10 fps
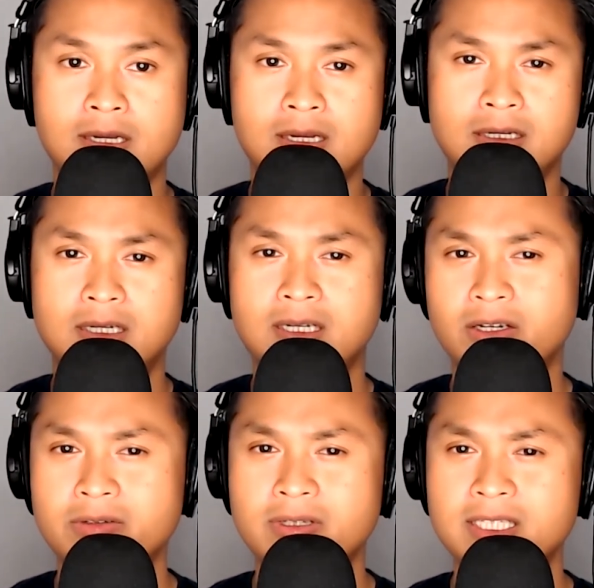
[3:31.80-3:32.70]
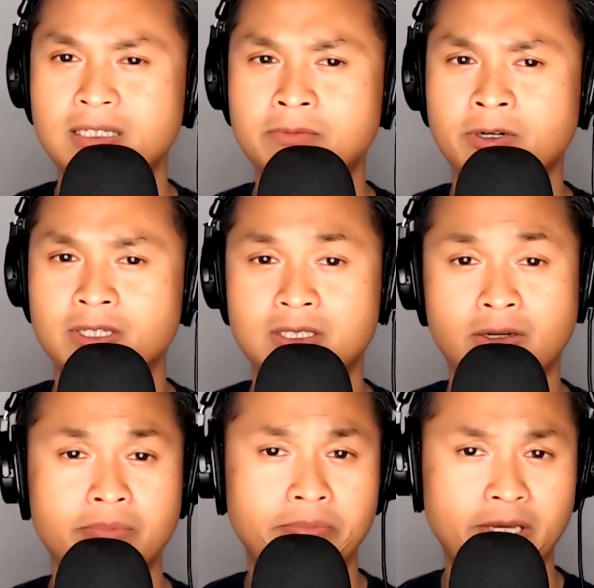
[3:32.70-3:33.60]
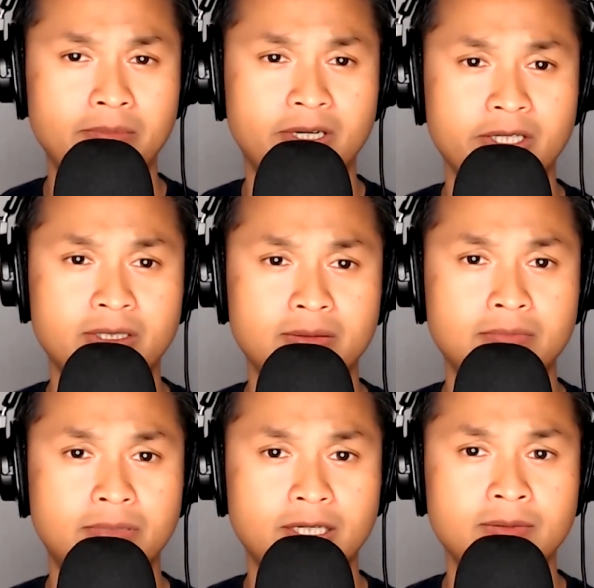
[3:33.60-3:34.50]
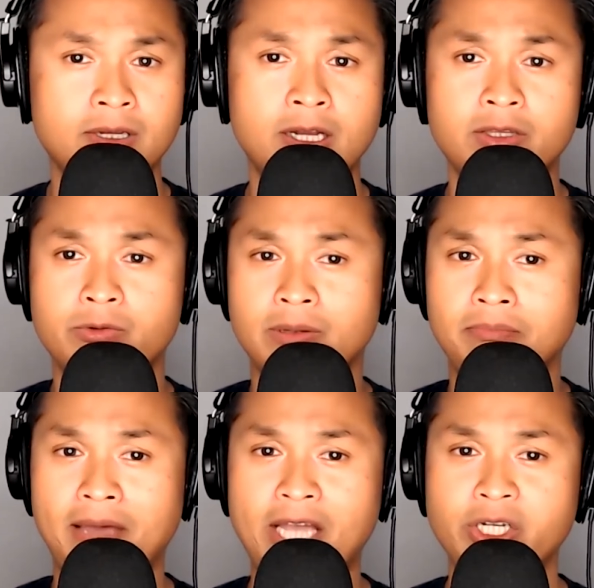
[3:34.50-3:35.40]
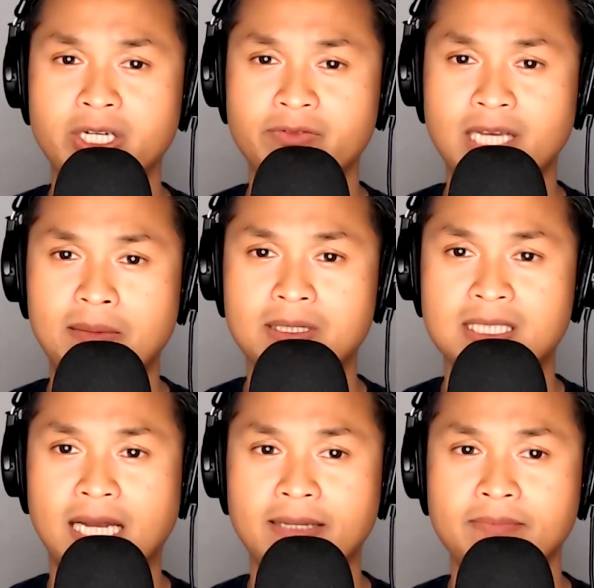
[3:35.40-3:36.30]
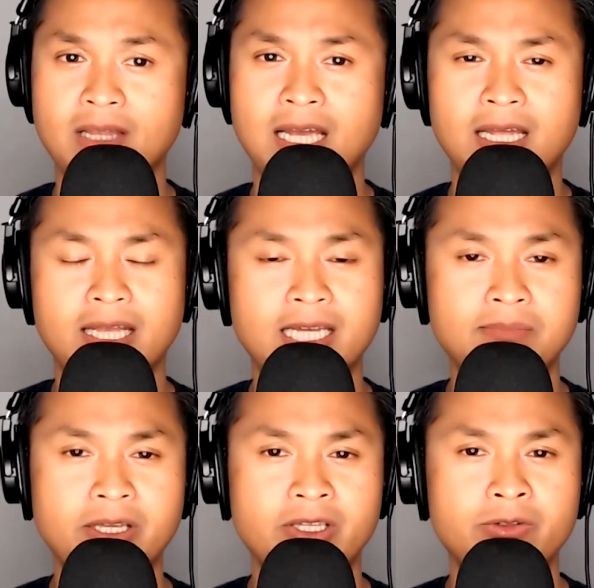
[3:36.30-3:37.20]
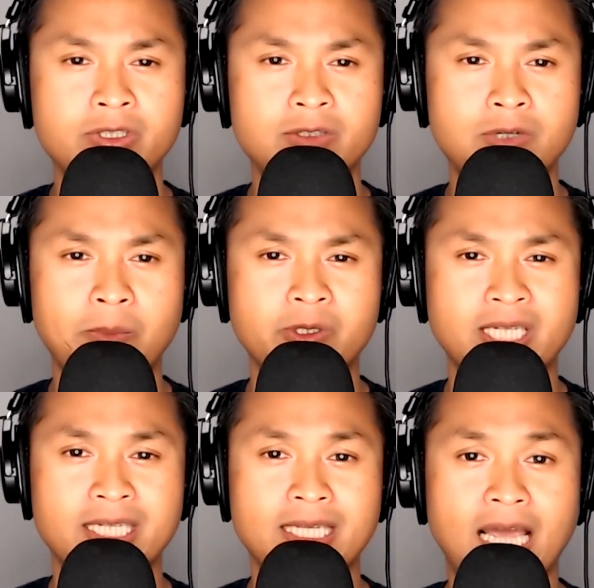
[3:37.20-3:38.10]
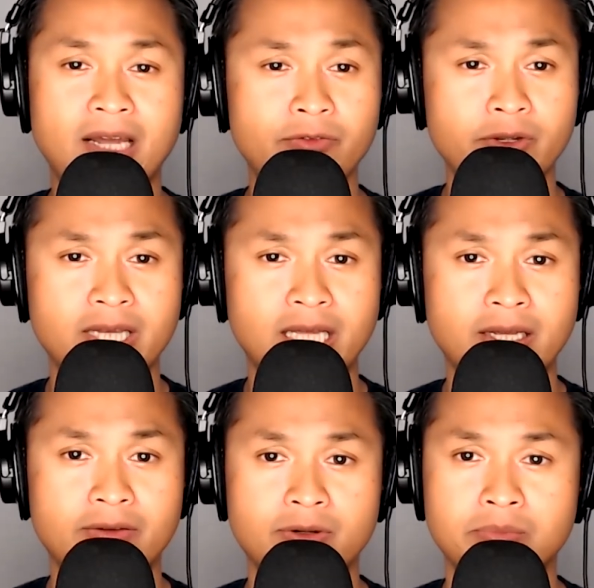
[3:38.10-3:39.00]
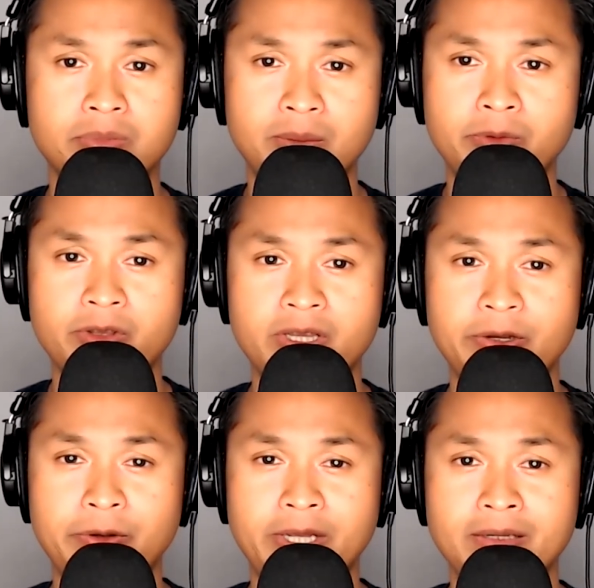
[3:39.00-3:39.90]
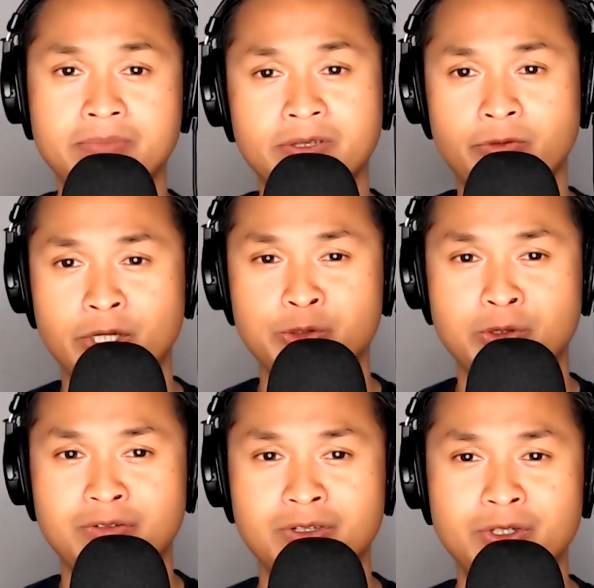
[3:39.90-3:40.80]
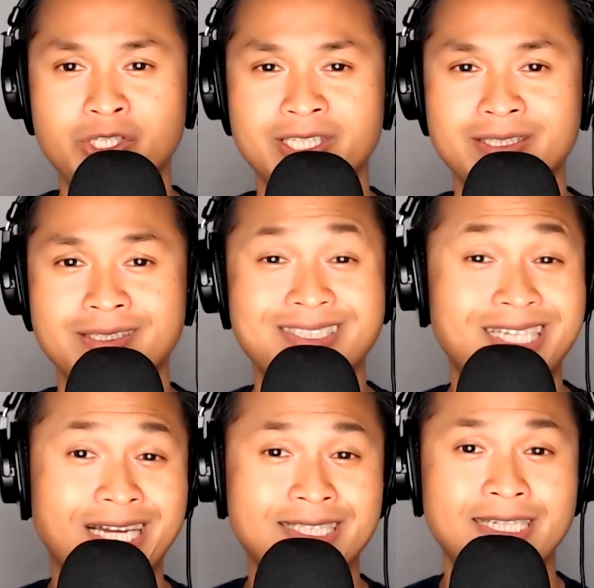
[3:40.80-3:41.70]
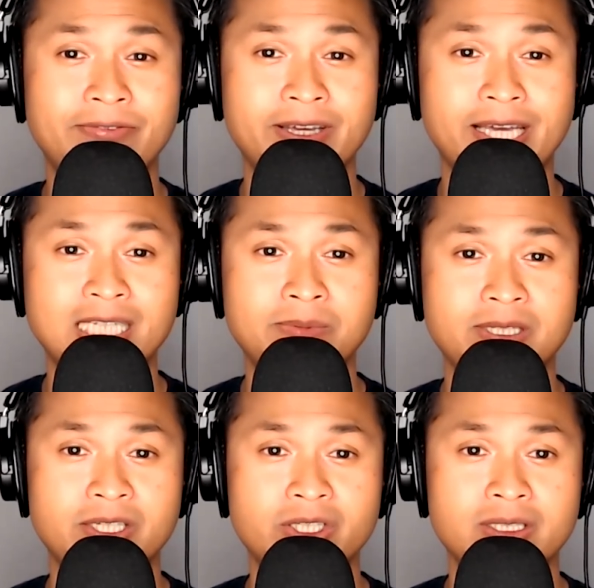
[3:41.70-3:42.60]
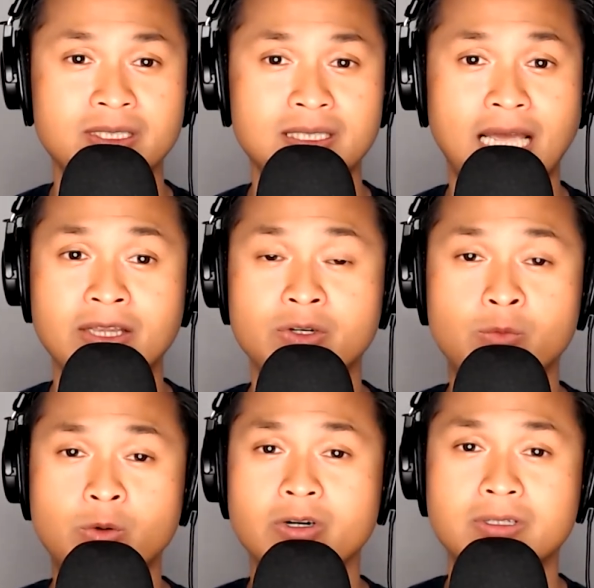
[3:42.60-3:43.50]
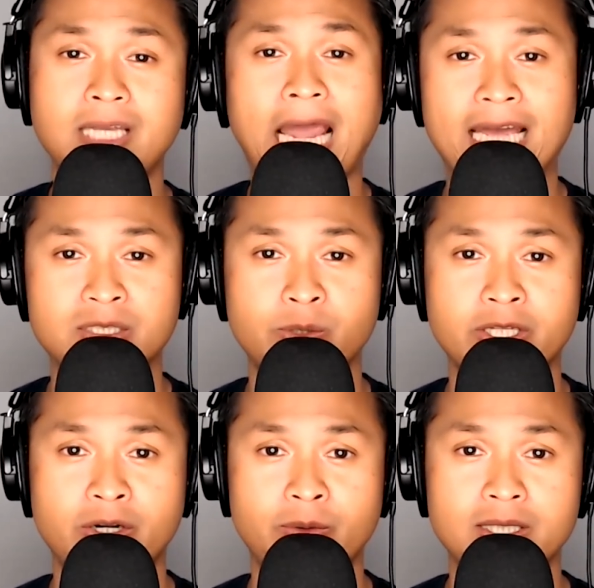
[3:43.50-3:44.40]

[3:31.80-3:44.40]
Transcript: Alone, these components don't mean much, but through the magic of game design, they can be used to represent everything from number theory, the French Revolution, scientific expeditions, and the world as we know it.